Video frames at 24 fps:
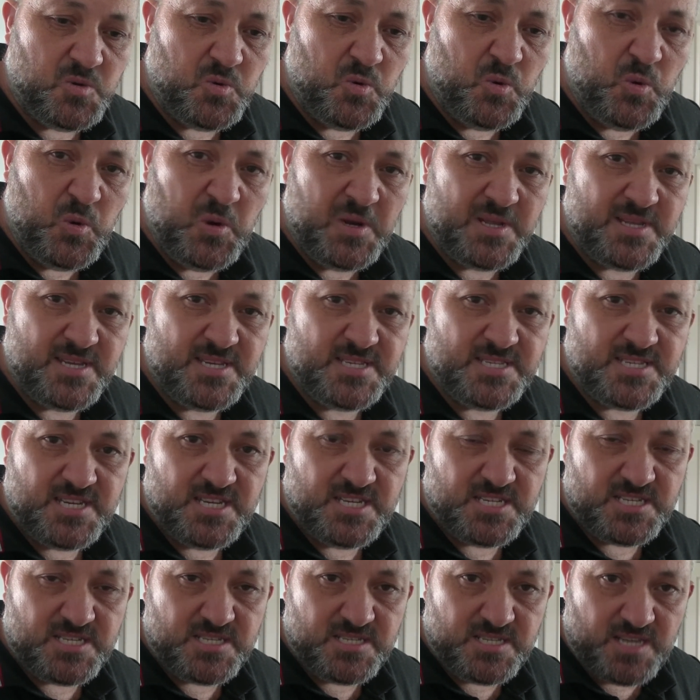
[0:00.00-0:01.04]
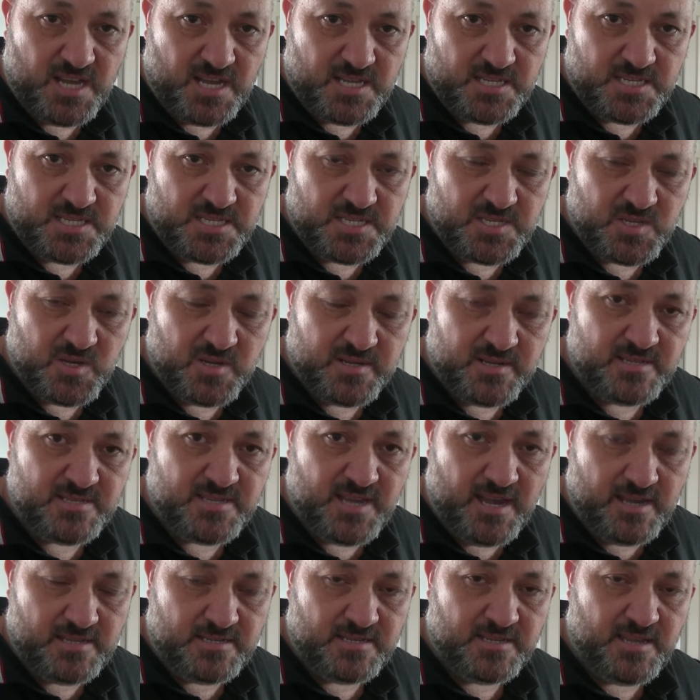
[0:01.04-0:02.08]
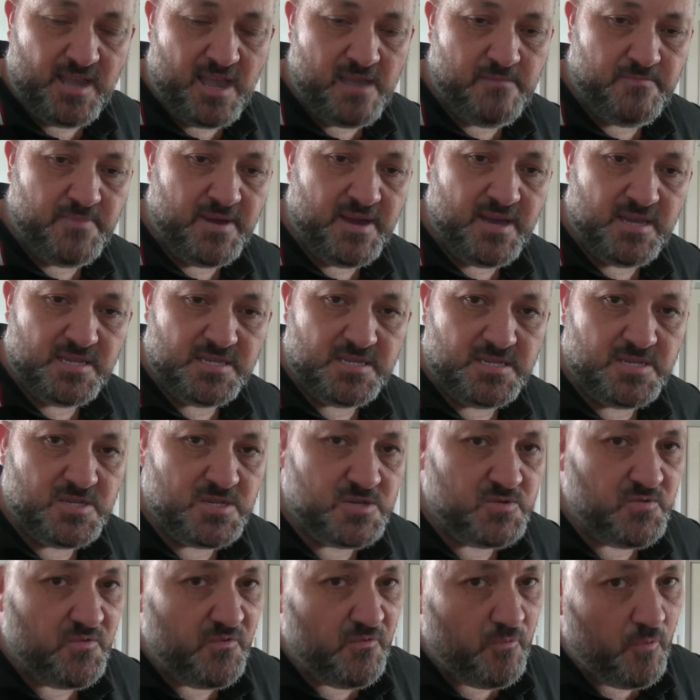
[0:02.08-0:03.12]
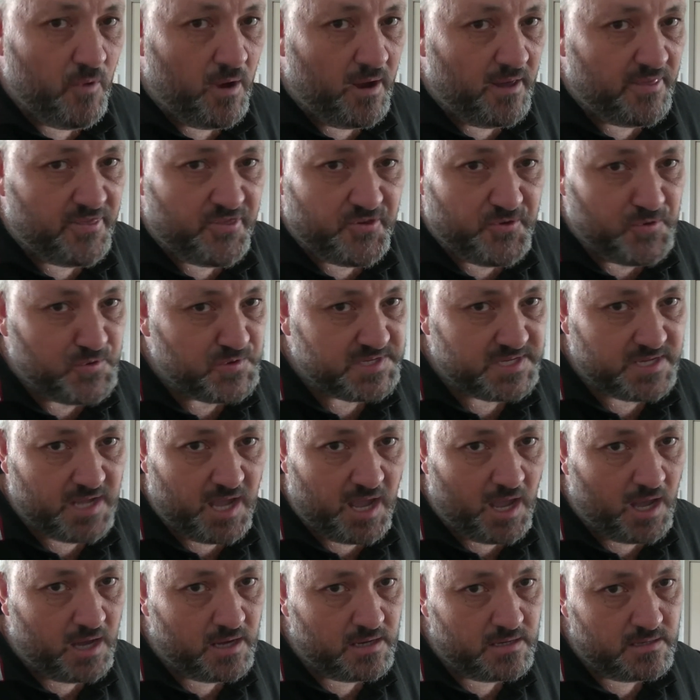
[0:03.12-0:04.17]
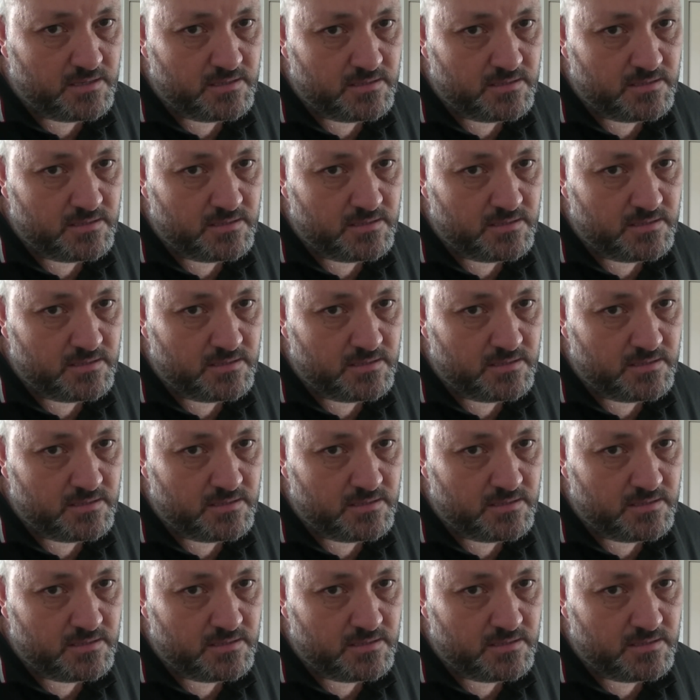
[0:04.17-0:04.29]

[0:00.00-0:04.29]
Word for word: organisation does on a day-to-day basis and right through to now.